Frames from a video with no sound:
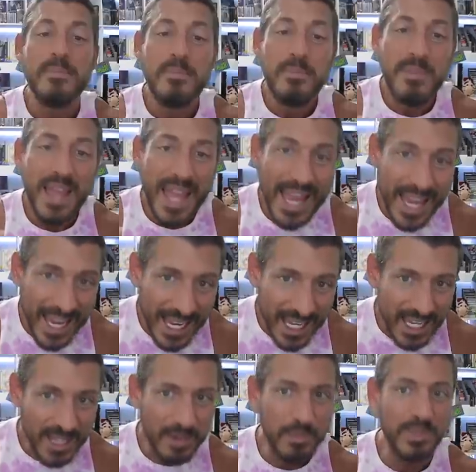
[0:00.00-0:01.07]

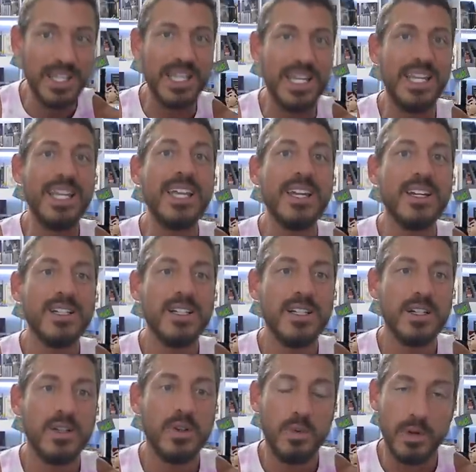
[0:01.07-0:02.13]
maybe
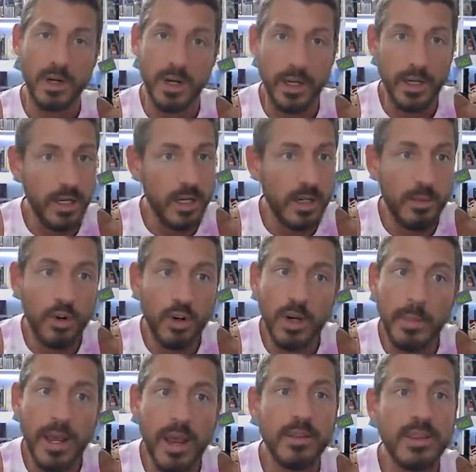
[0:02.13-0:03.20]
we're going to hear
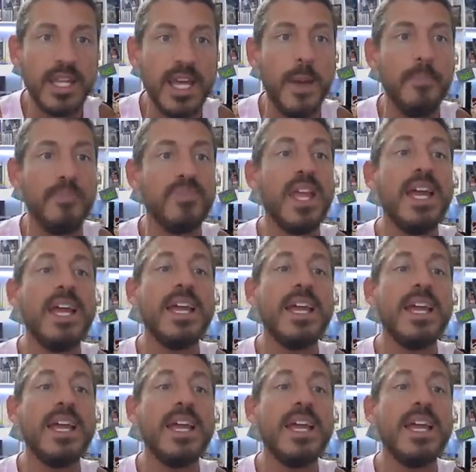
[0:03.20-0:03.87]
more about them.